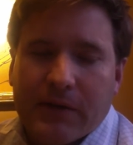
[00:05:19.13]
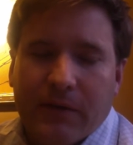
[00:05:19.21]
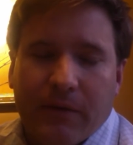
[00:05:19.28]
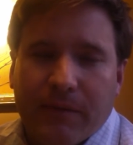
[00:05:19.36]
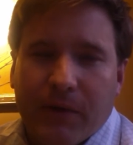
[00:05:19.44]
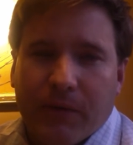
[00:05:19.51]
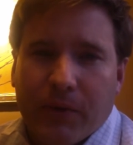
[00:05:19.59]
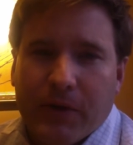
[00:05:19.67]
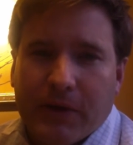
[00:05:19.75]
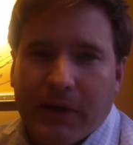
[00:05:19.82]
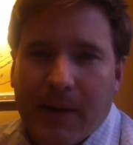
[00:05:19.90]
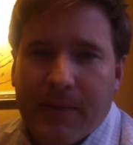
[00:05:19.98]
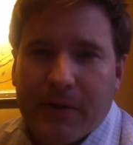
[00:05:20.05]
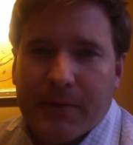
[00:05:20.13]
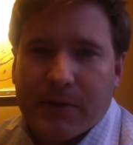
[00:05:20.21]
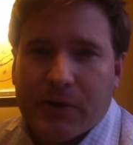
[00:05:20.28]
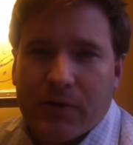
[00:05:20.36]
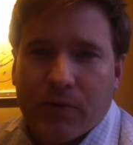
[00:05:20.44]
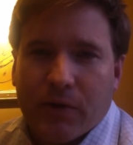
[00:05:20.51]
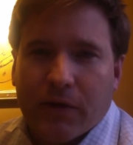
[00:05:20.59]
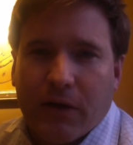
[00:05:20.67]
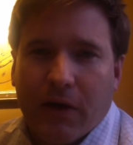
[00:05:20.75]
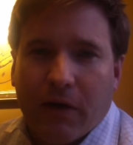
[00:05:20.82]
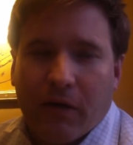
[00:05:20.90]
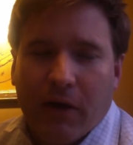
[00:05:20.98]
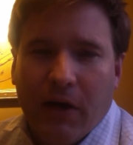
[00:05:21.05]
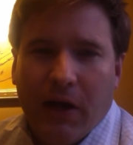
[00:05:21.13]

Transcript: You can feel free to type in as much as you want there.